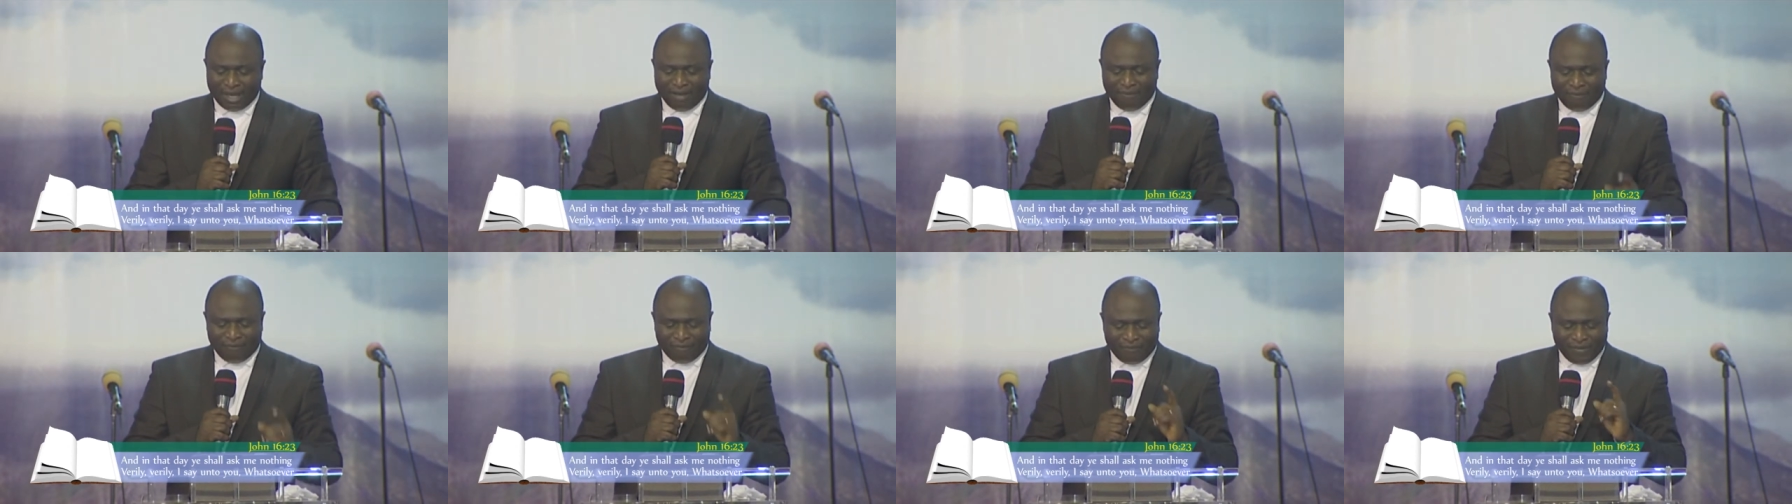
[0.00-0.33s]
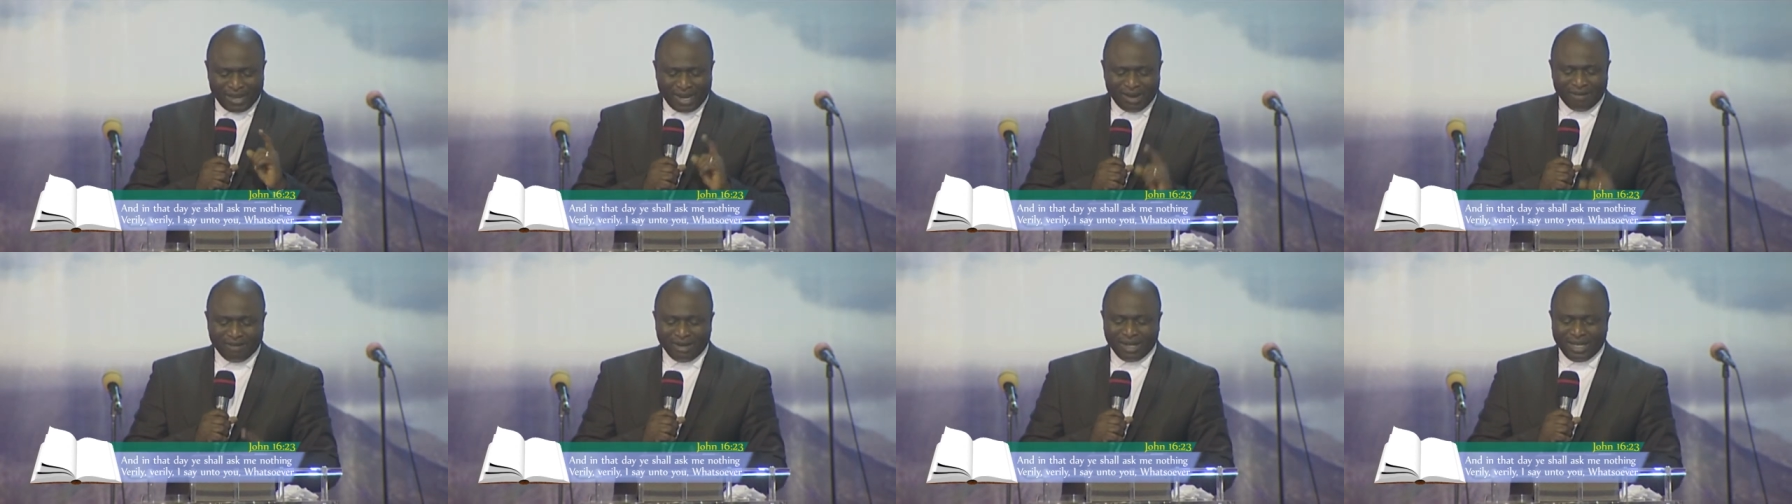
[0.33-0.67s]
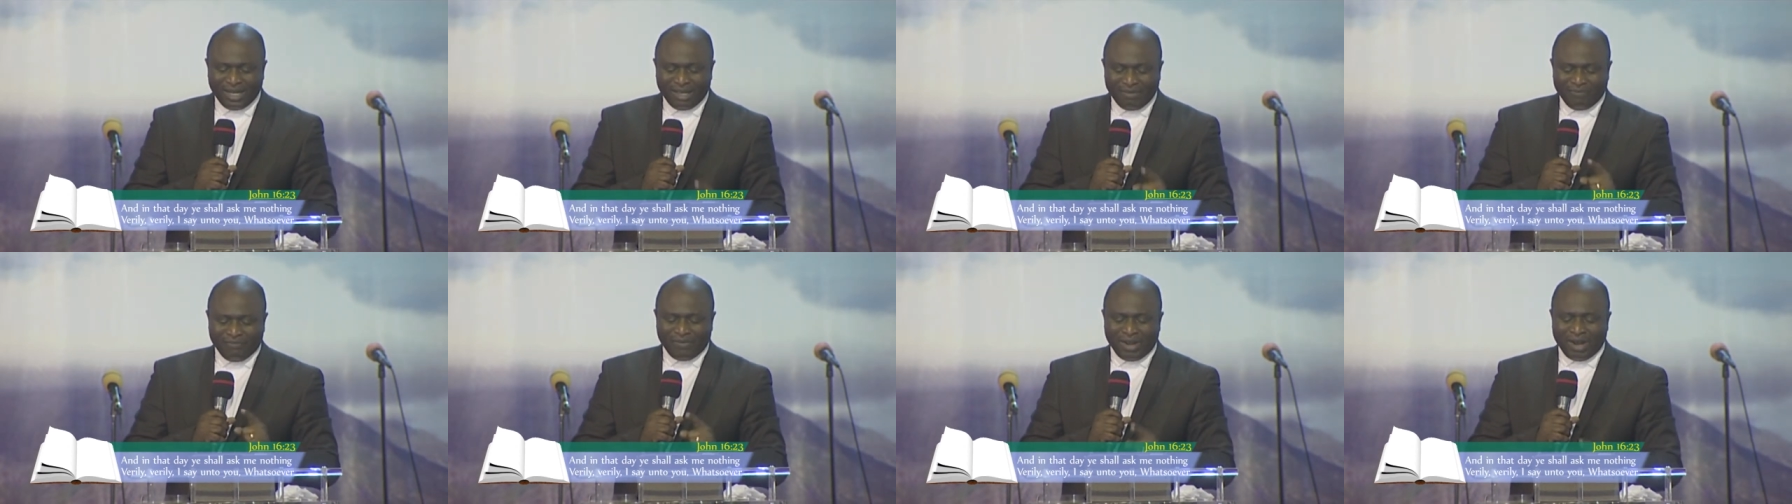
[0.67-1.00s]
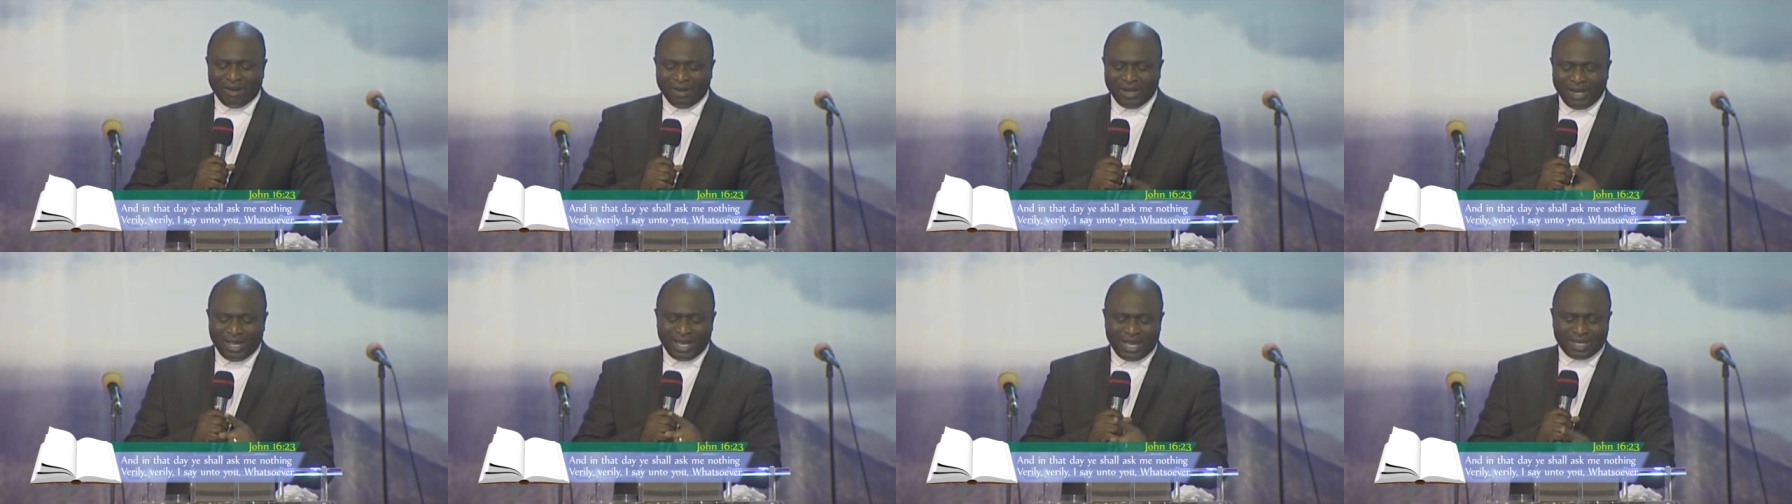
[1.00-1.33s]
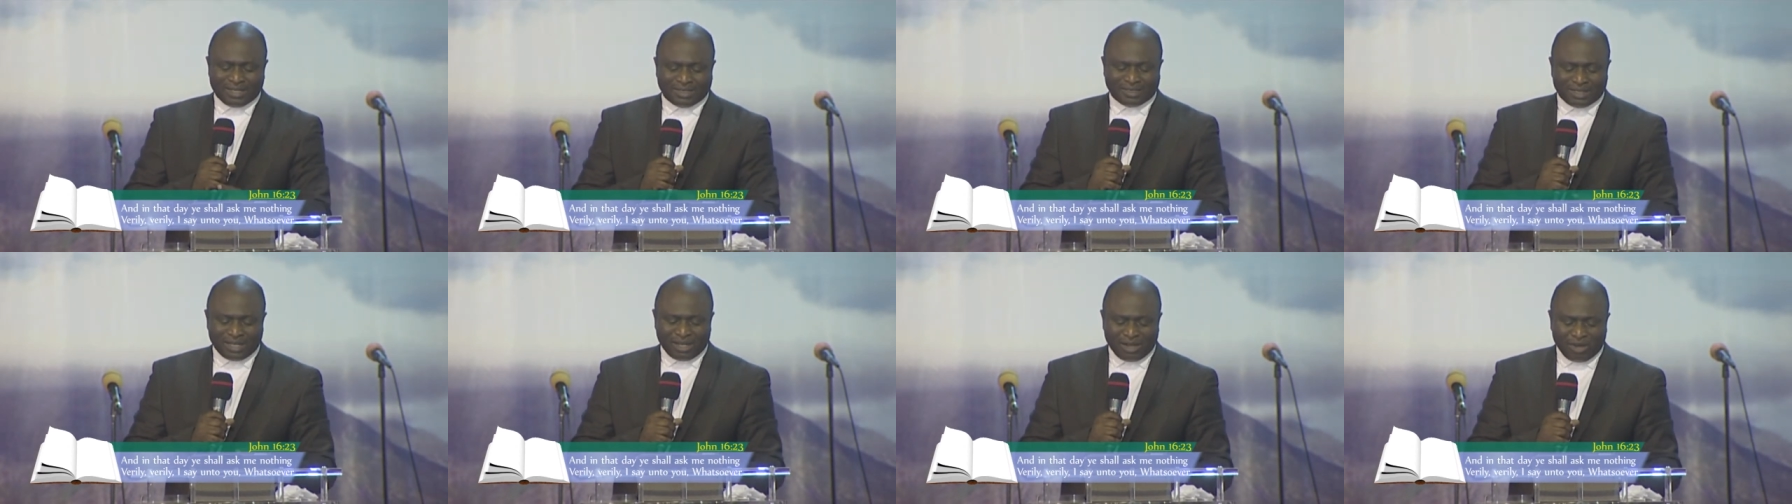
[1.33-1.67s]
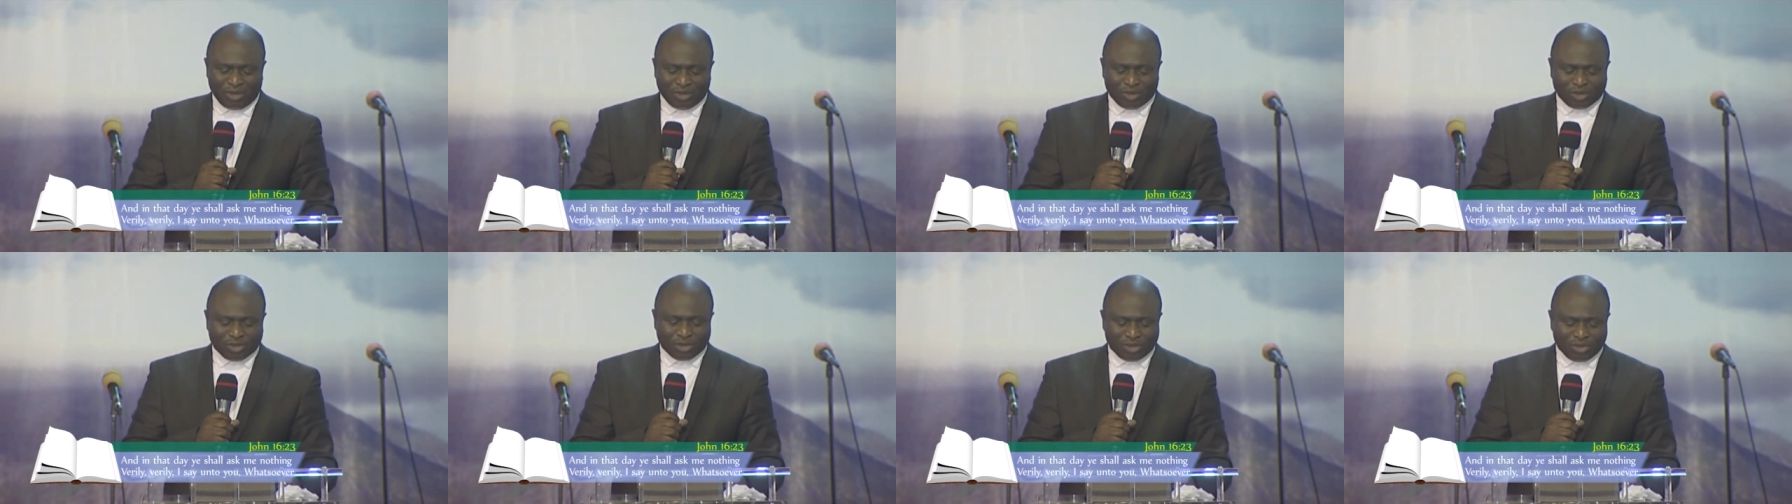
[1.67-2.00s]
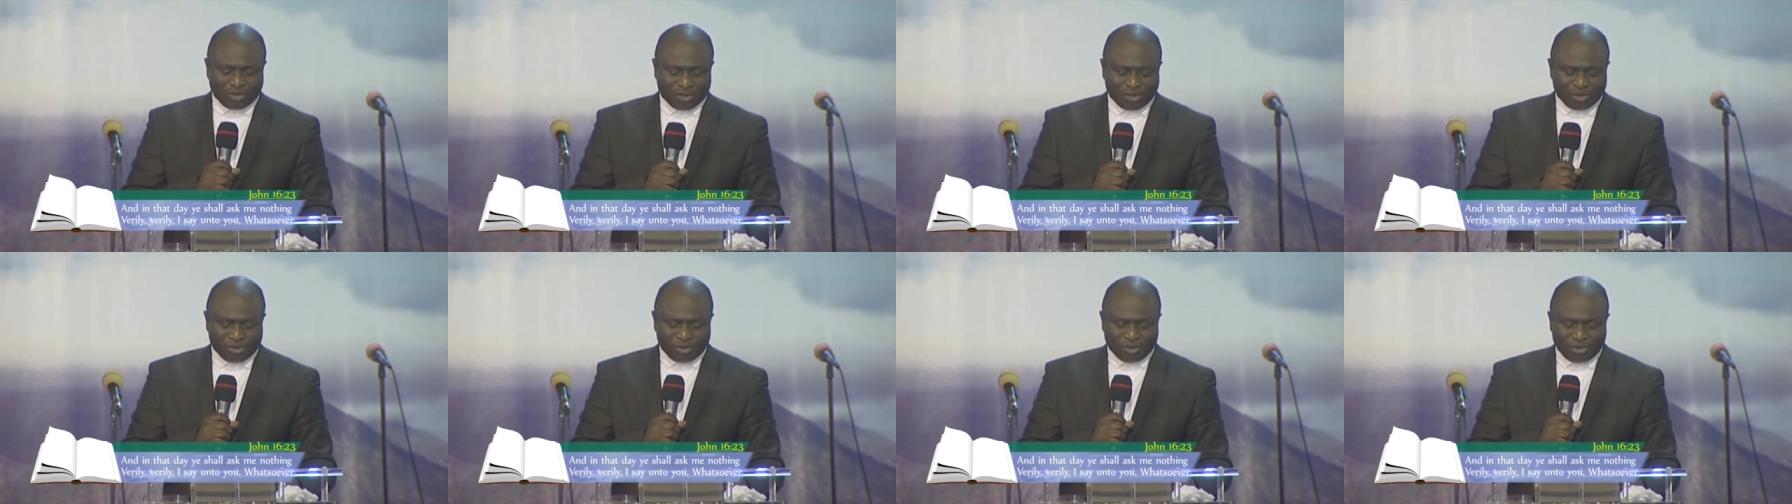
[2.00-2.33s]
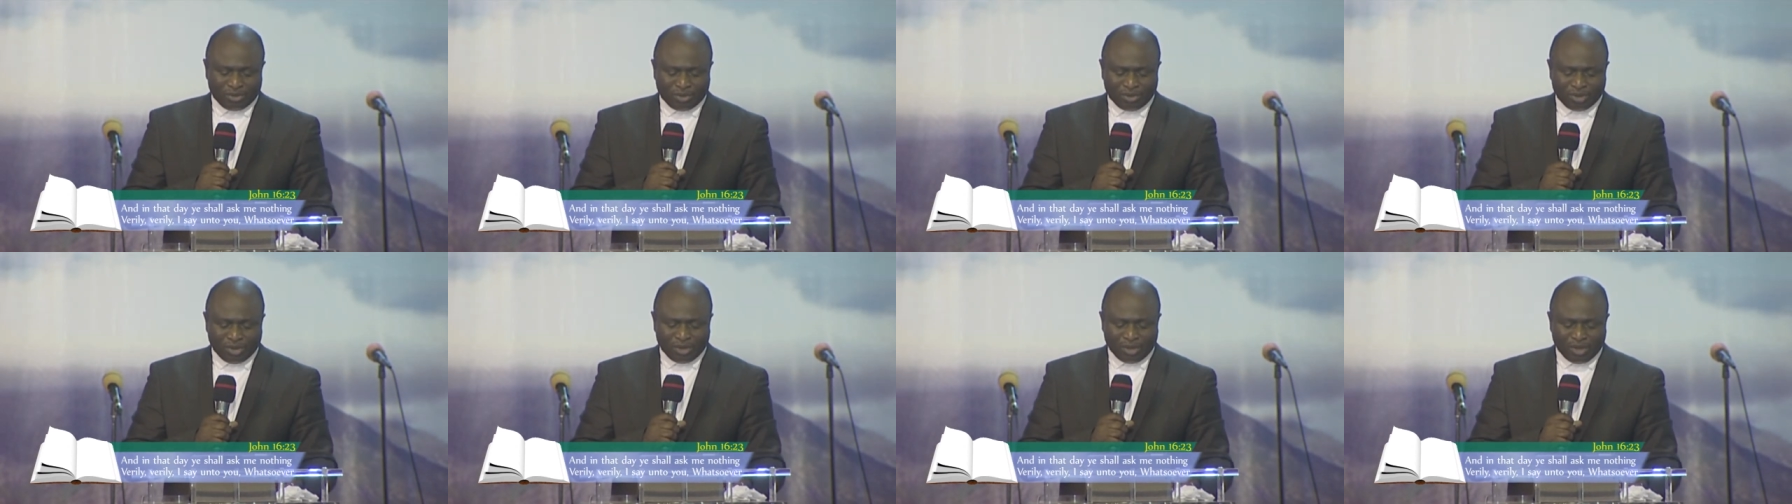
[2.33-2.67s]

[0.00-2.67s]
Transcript: Verily, verily, I say unto you,